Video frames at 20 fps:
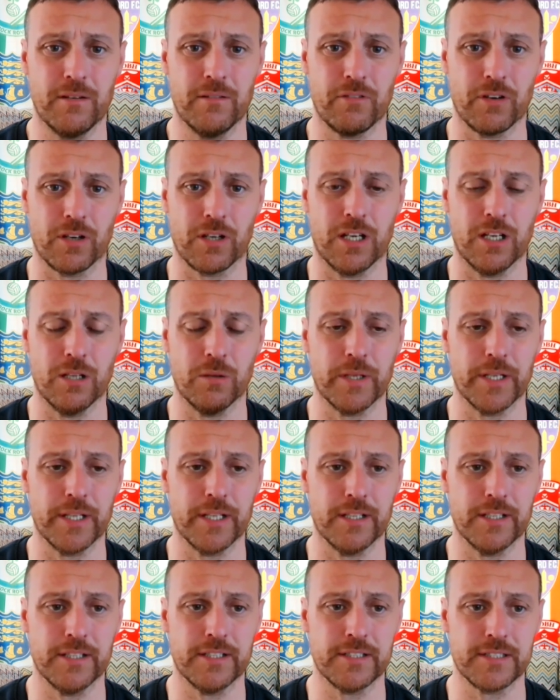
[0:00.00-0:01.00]
for Galway
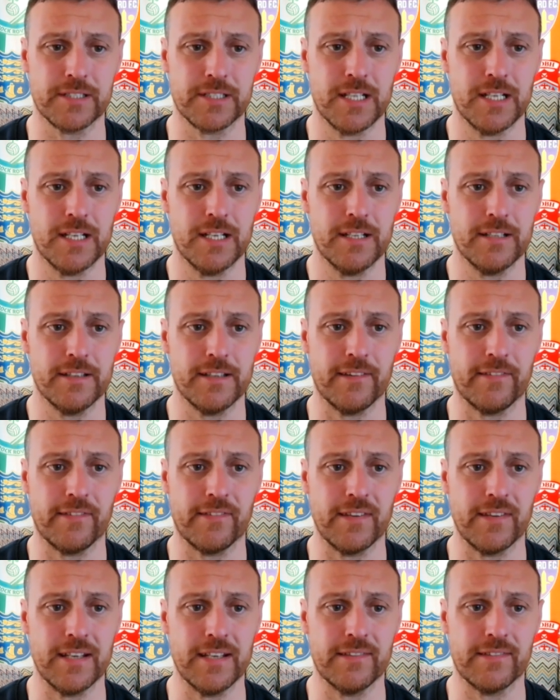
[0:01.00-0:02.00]
United this
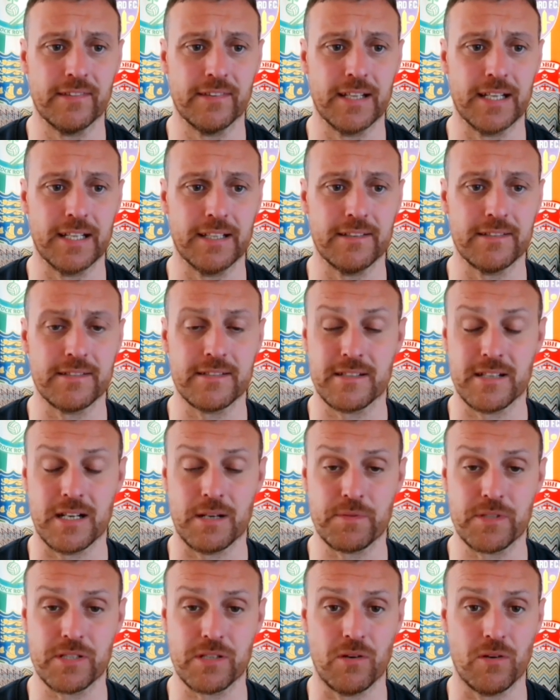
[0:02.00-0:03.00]
season, and he's the
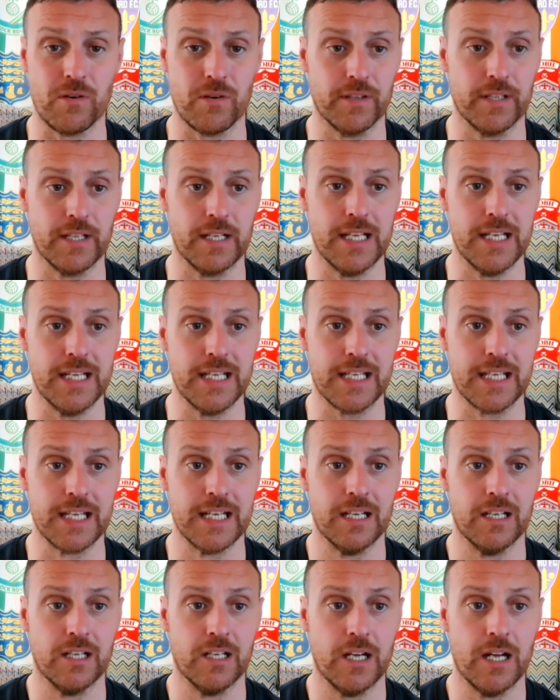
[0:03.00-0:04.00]
top scorer in the league.
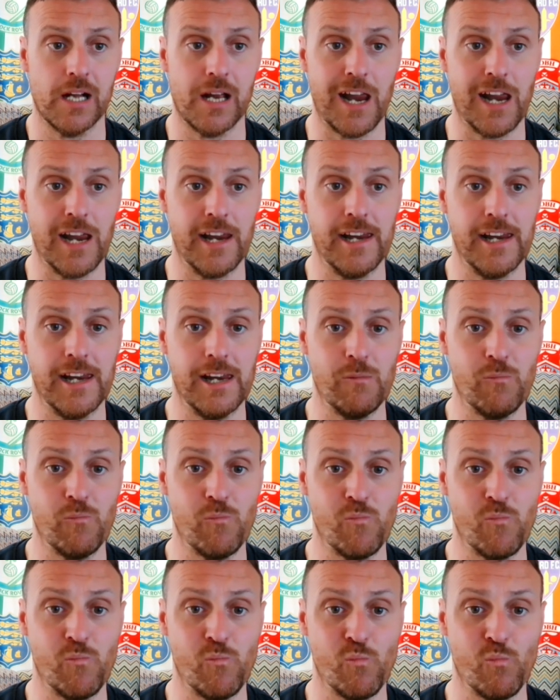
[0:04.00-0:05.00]

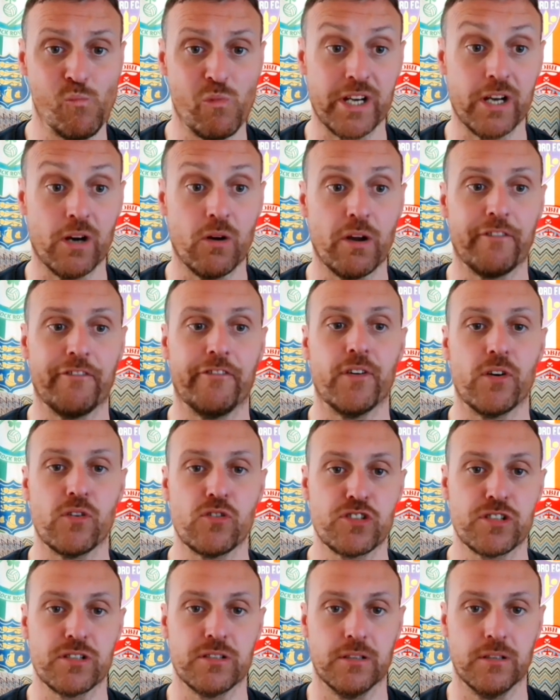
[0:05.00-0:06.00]
We know how
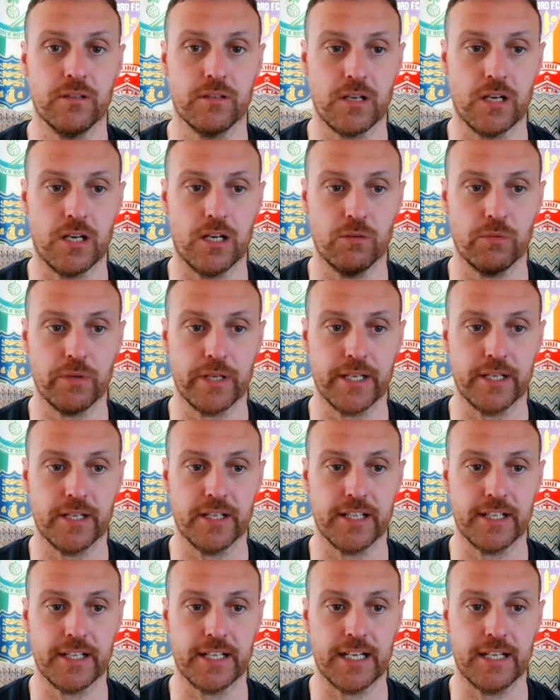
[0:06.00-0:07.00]
functional Galway
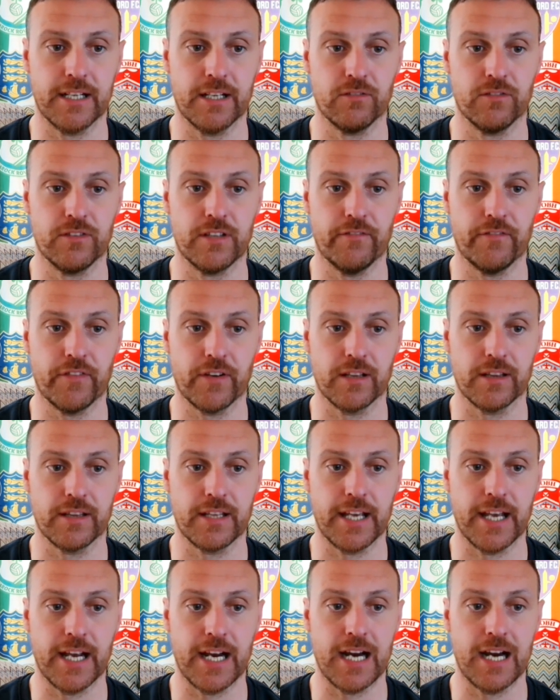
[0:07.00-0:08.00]
United are and how difficult
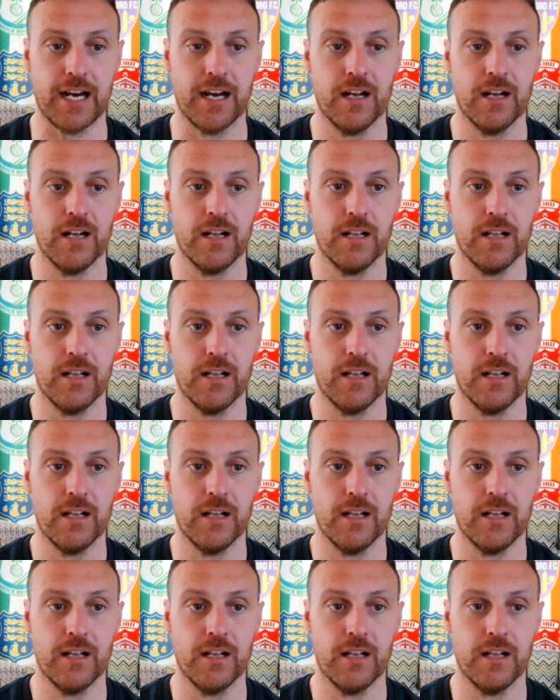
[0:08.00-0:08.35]
they are.